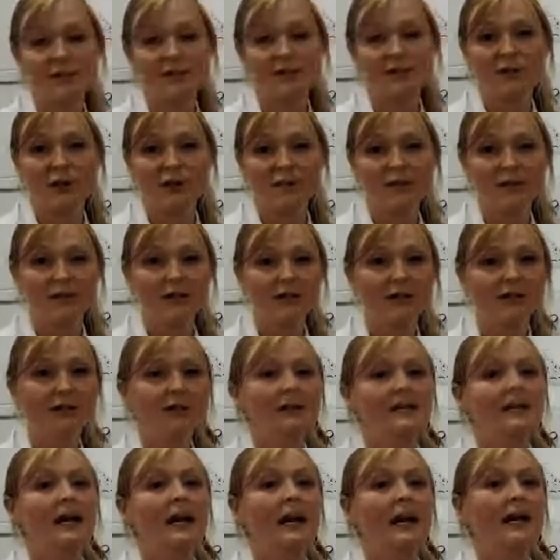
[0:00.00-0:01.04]
spectrometer.
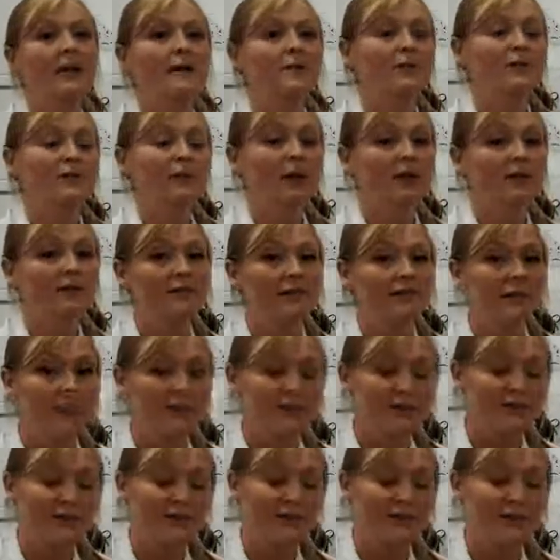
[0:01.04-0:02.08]
If you have any
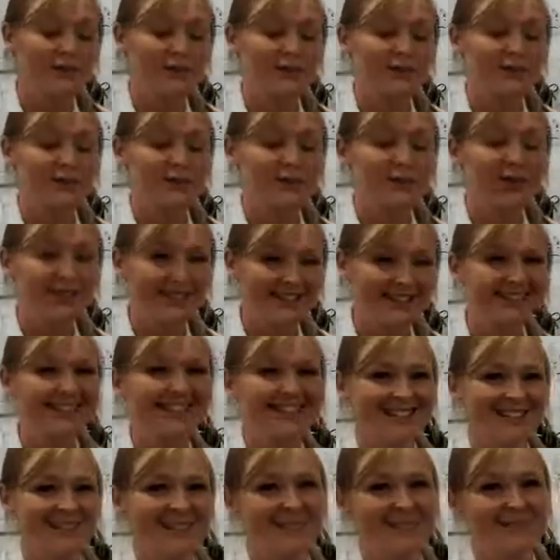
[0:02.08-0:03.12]
questions, please don't
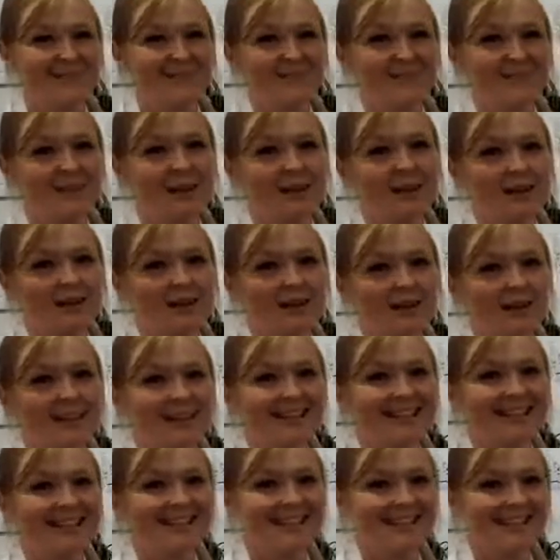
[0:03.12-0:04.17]
hesitate to
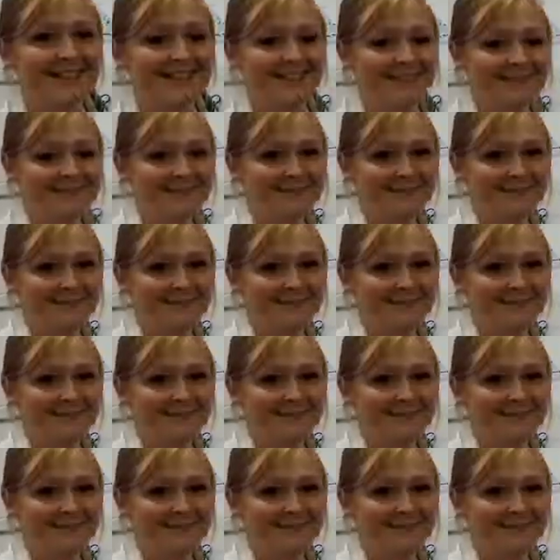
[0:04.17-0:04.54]
contact us.